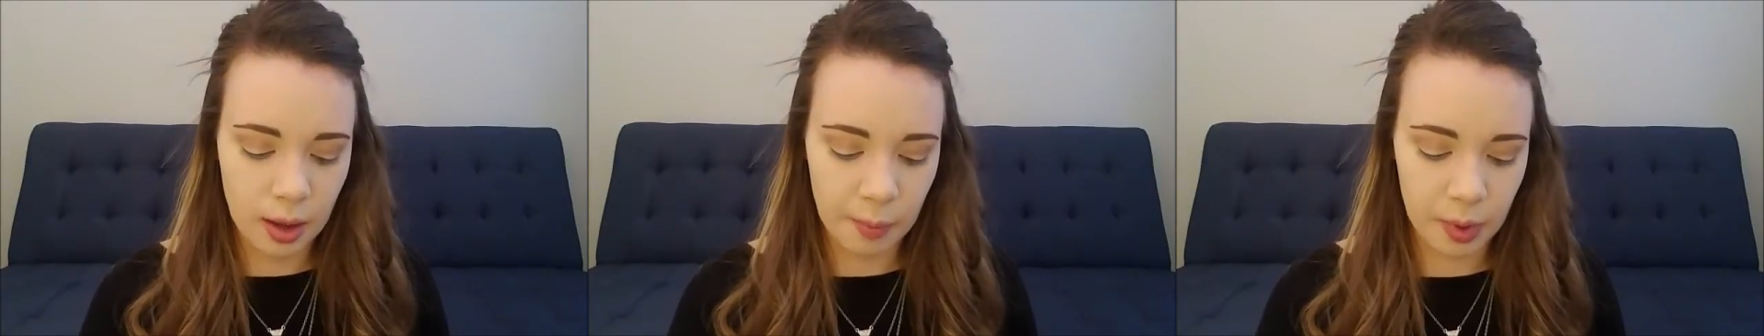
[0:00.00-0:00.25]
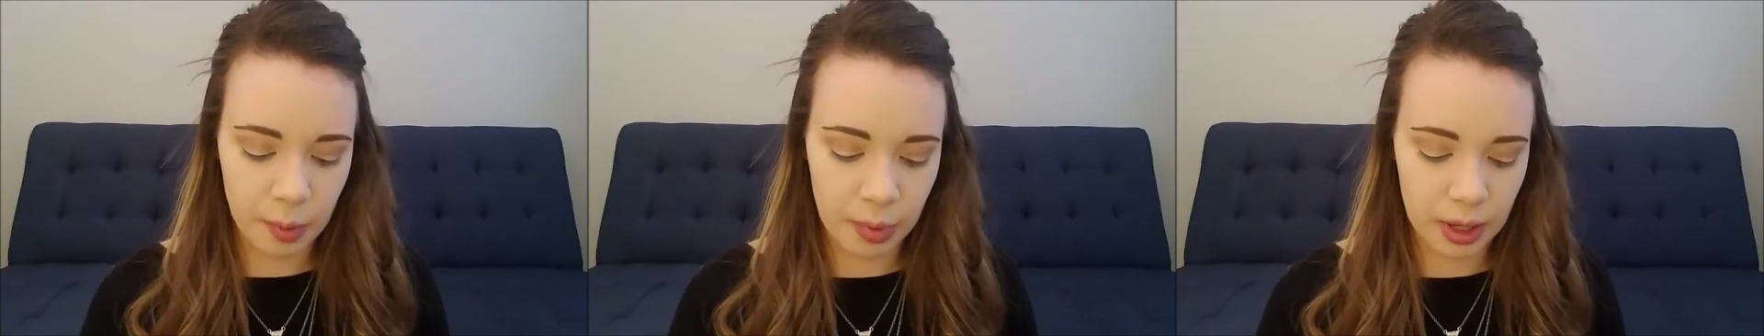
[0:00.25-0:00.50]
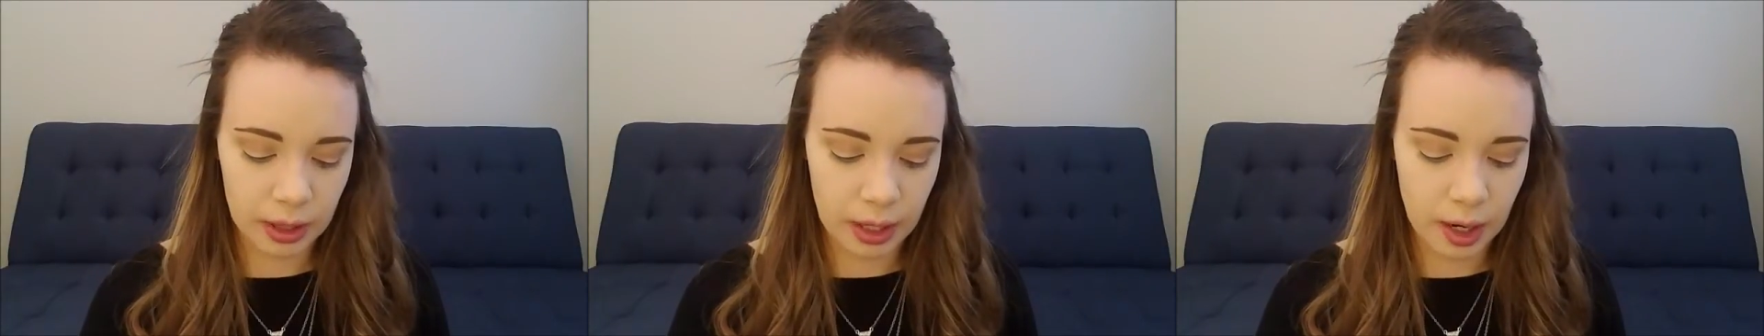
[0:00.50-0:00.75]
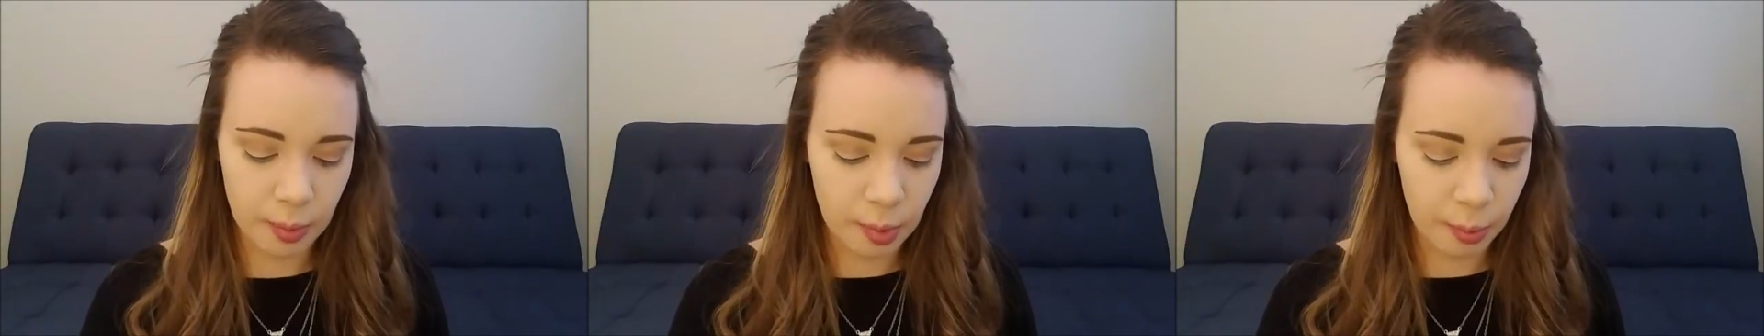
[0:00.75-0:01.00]
I'm going to pick
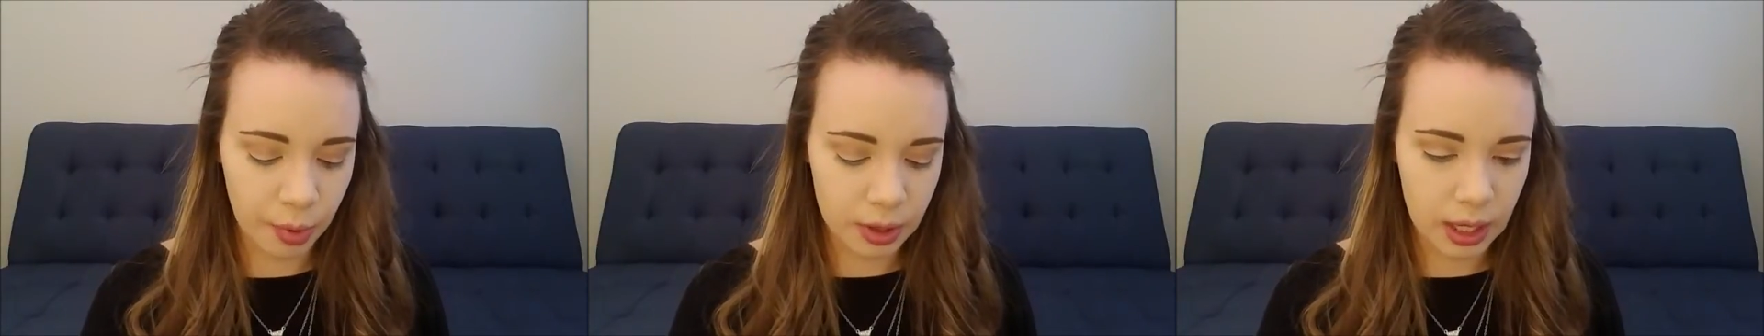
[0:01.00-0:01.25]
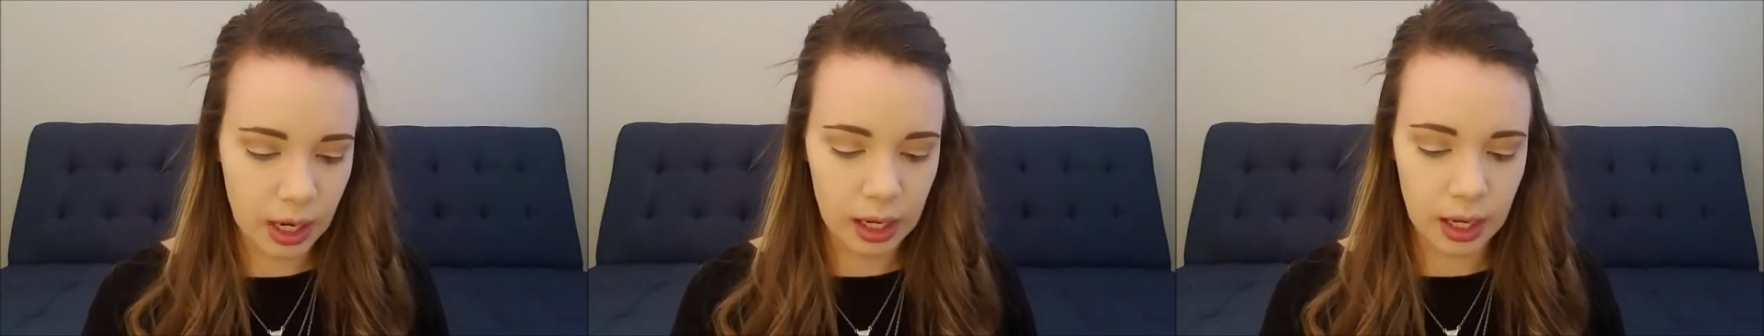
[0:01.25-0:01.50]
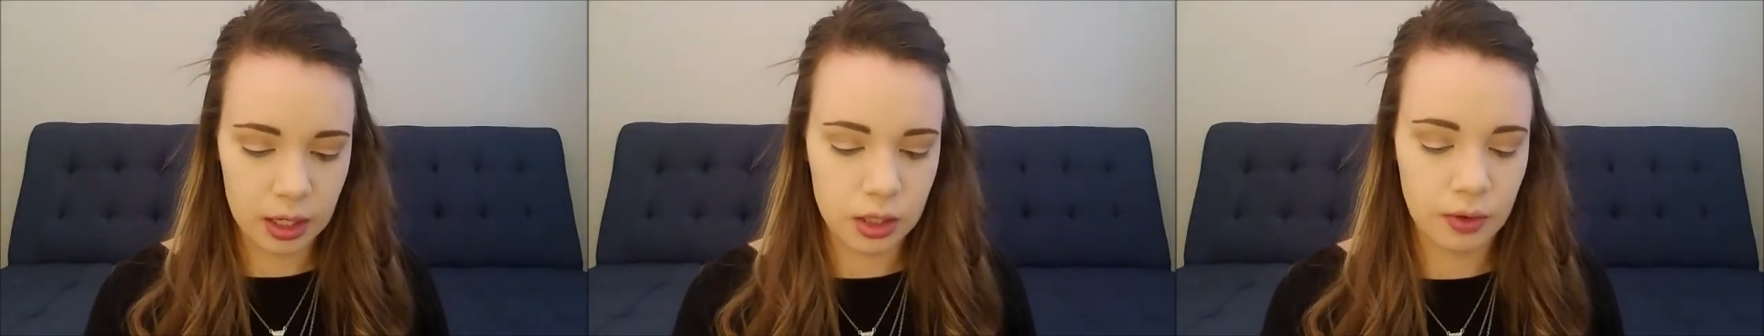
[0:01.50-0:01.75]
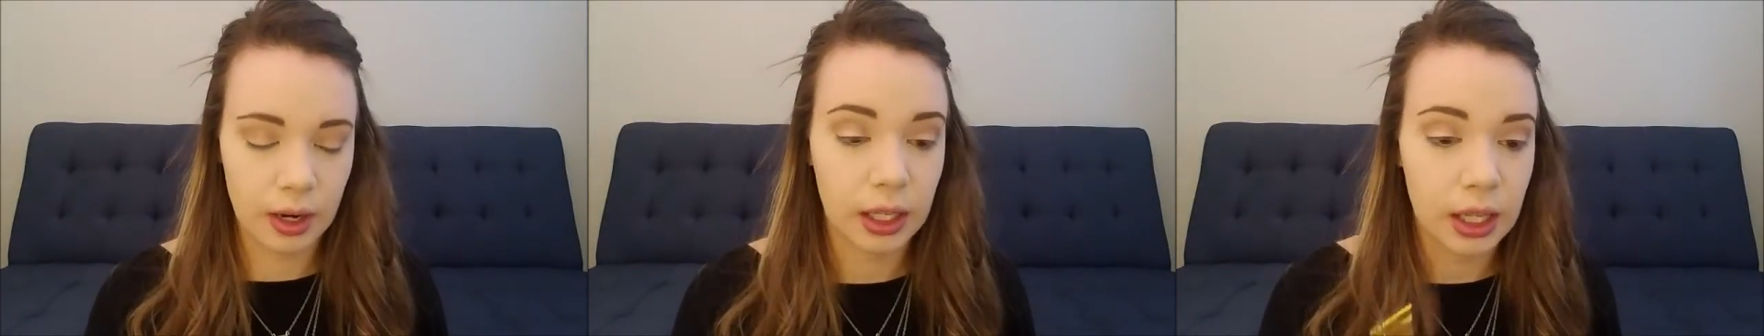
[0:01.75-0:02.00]
that up and put that again
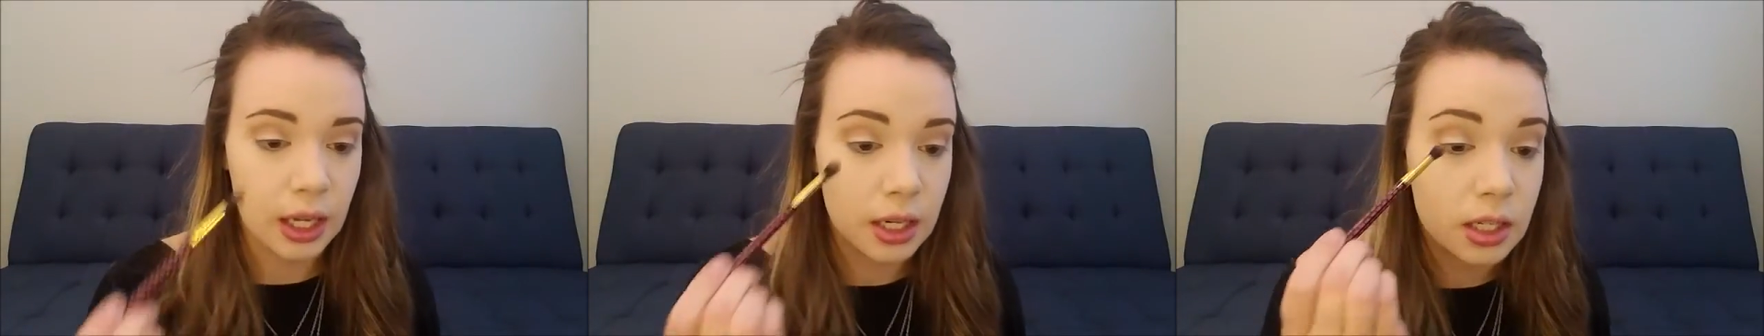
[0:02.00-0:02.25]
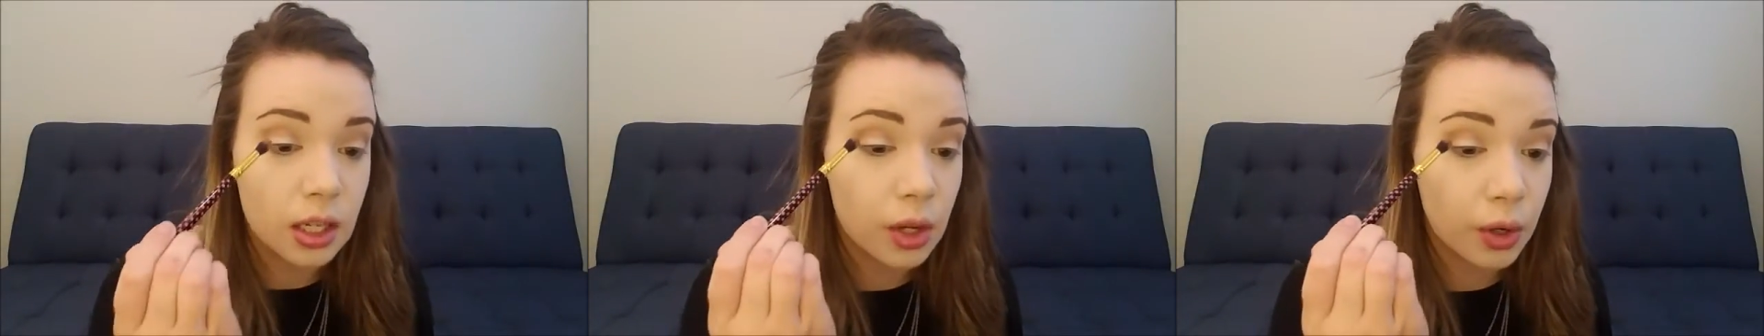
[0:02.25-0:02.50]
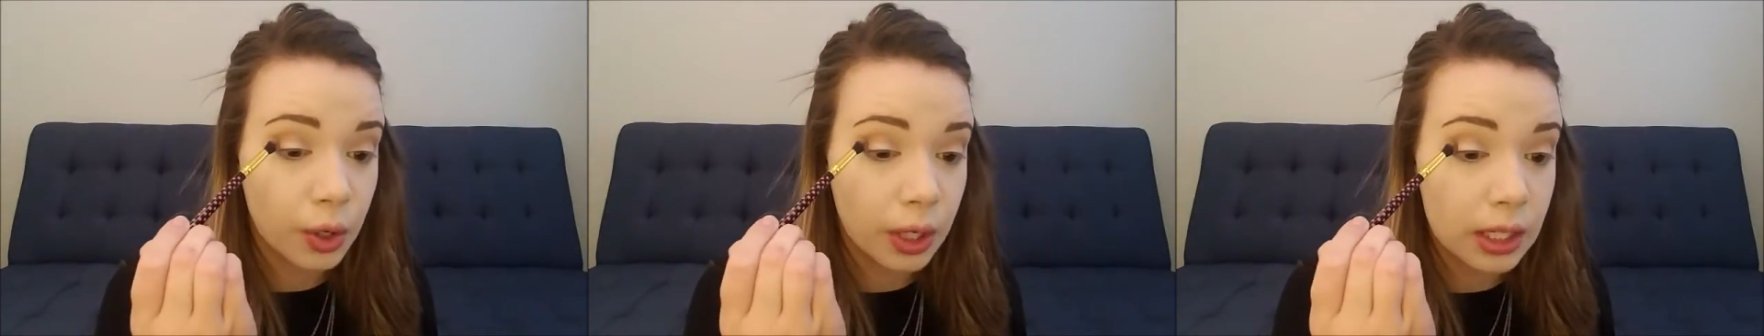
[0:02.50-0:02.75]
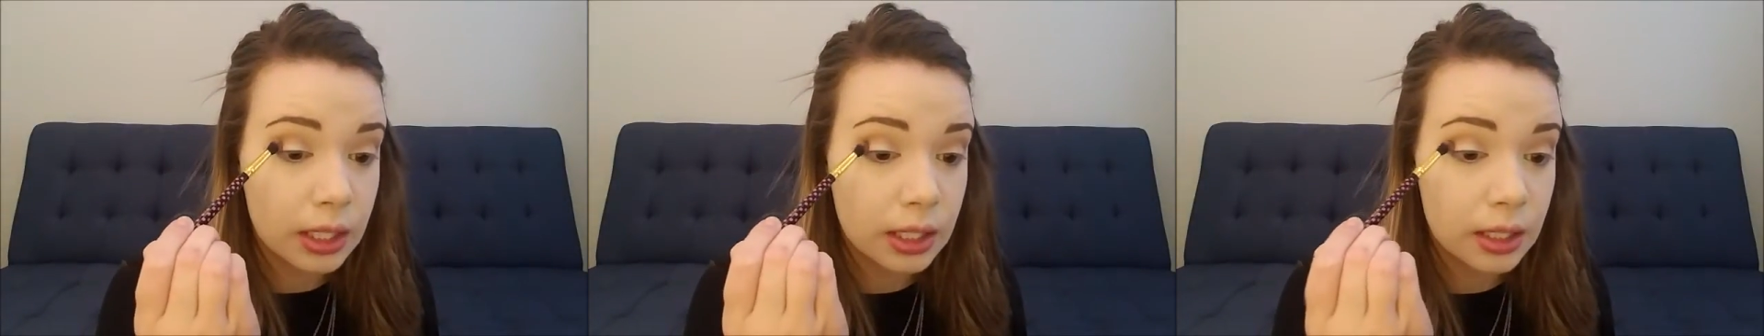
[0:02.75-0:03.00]
directly into the
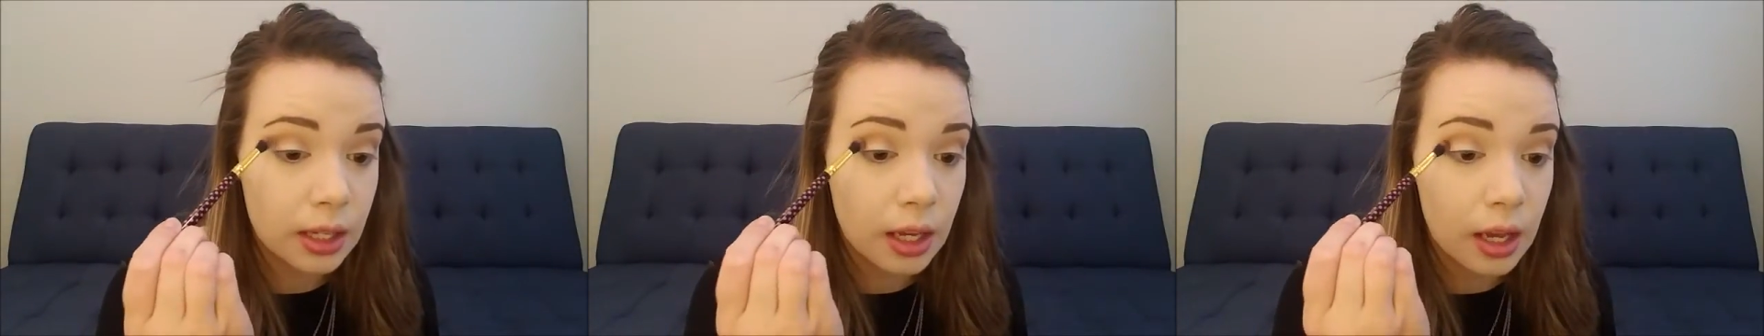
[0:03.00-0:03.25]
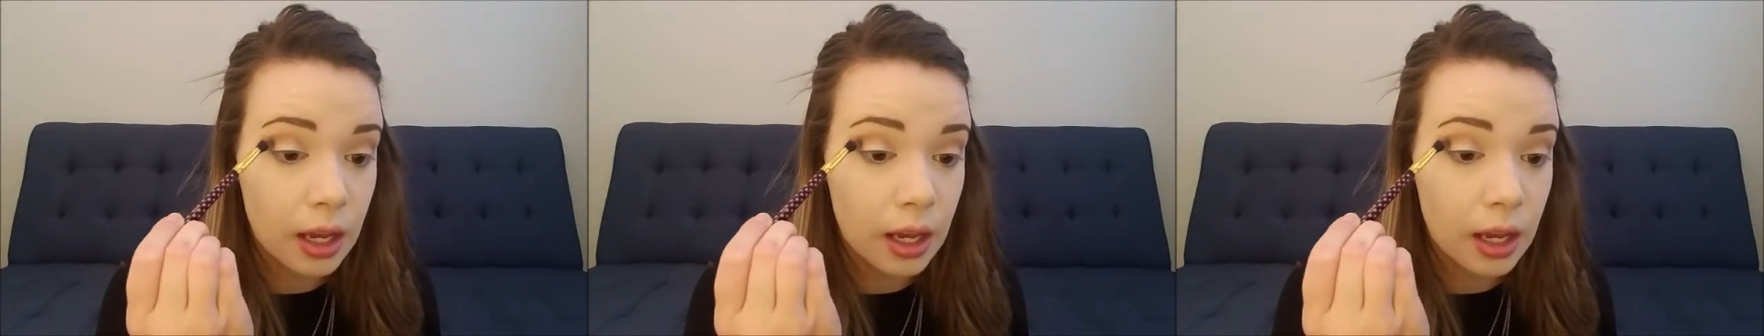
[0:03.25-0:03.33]
crease.